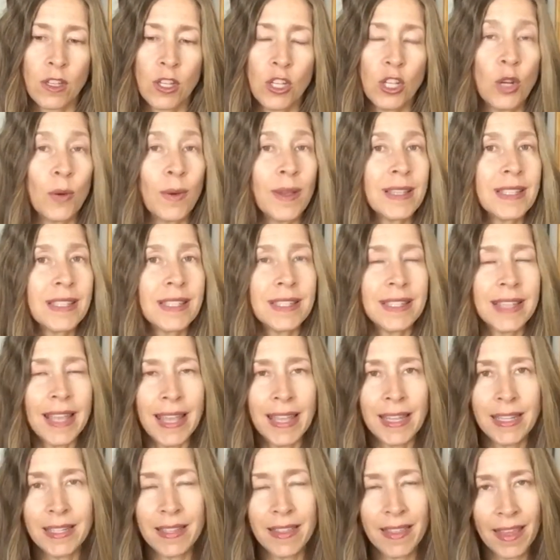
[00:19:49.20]

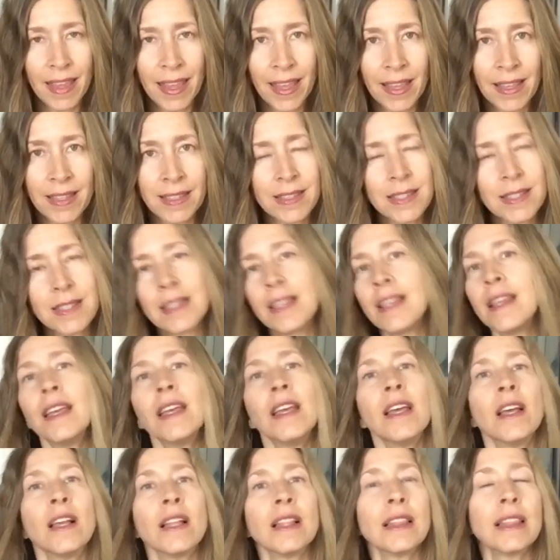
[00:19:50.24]
estate things,
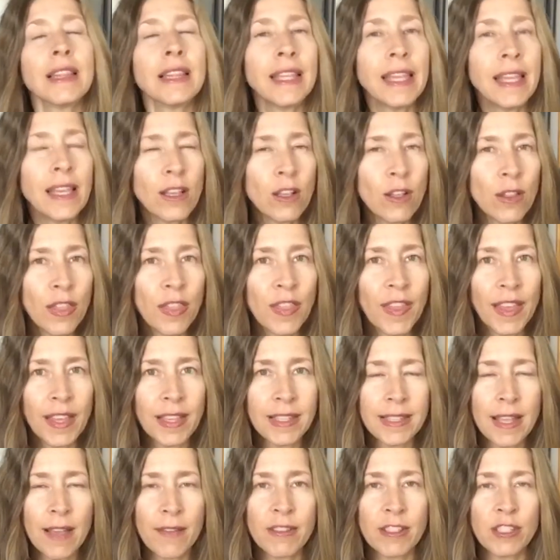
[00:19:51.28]
legal
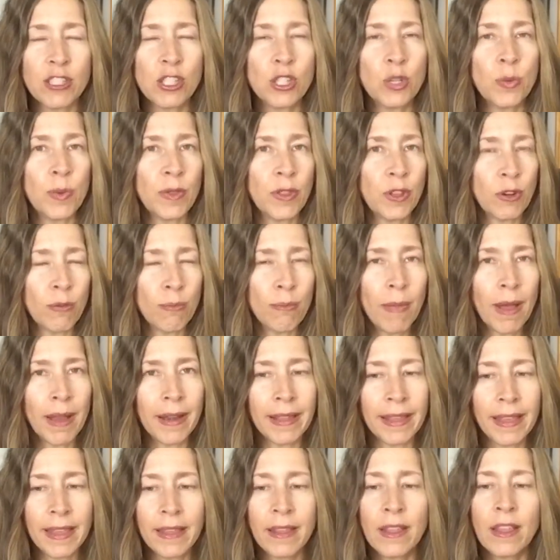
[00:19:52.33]
things having to do with your
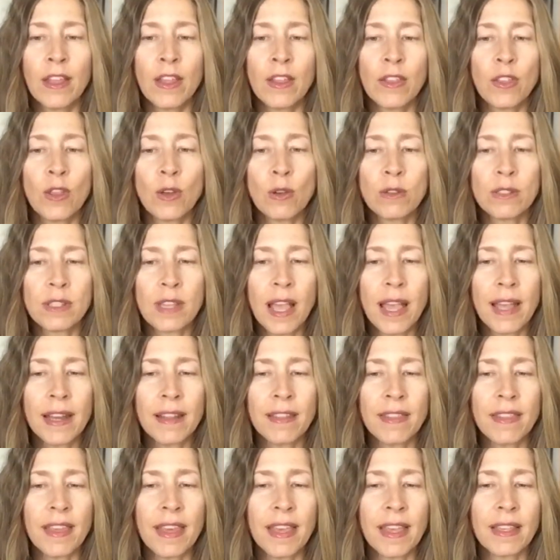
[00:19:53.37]
money. Those kind
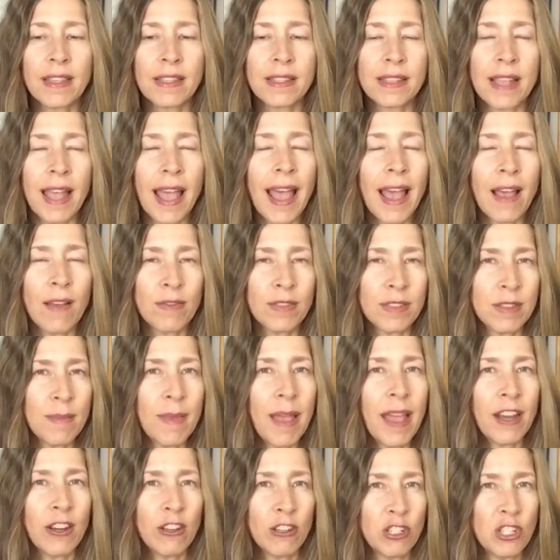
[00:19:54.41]
of things have some
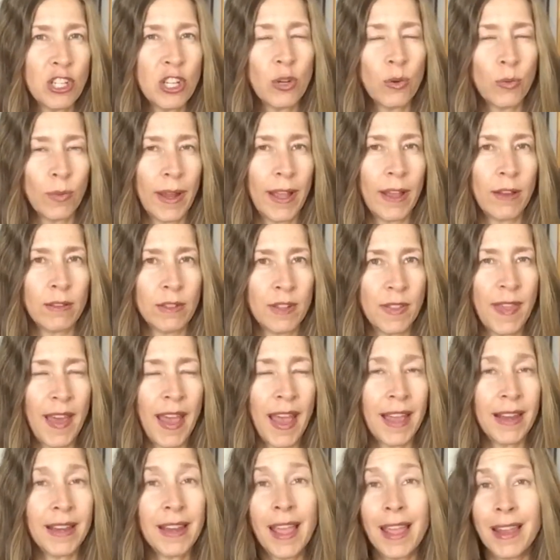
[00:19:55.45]
energy around
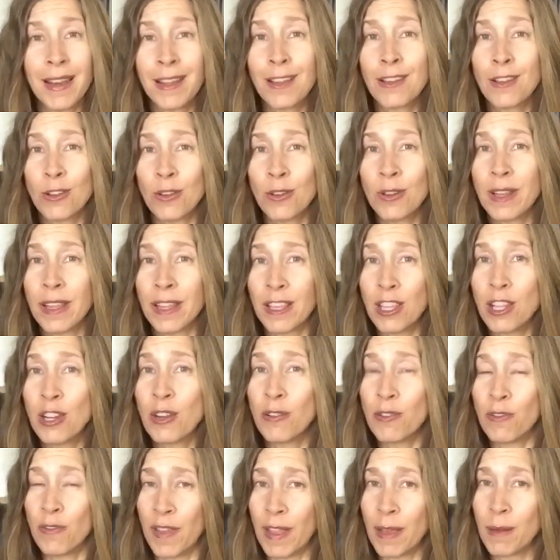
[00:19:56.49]
that, and including, you know,
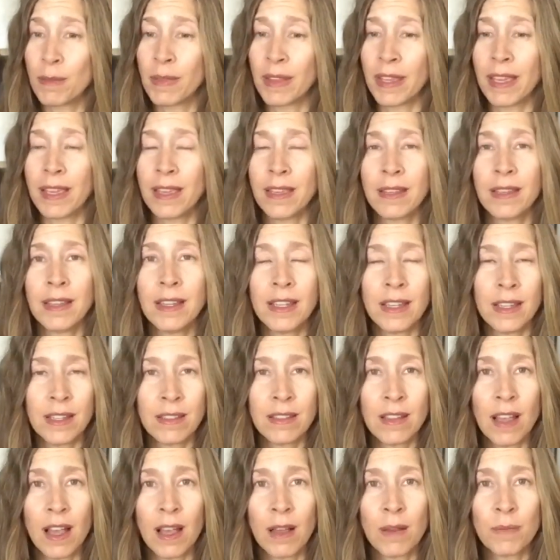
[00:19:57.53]
family
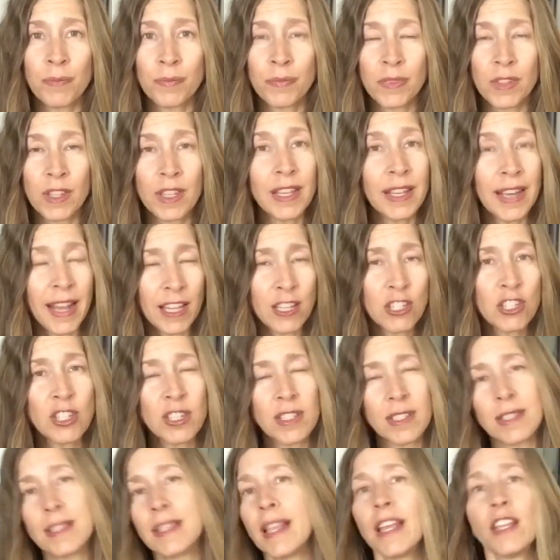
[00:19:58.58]

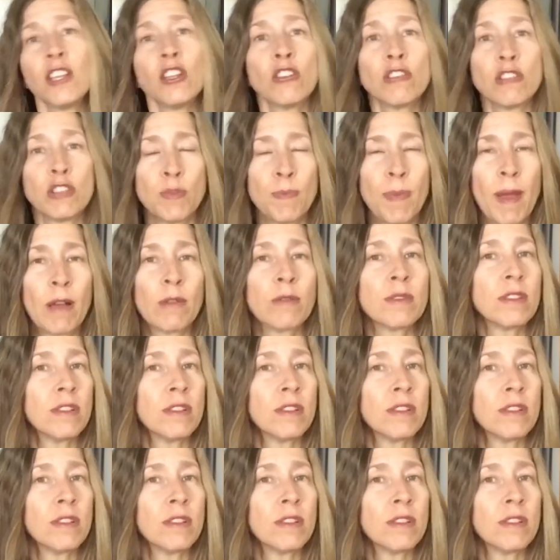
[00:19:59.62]
connections and your spousal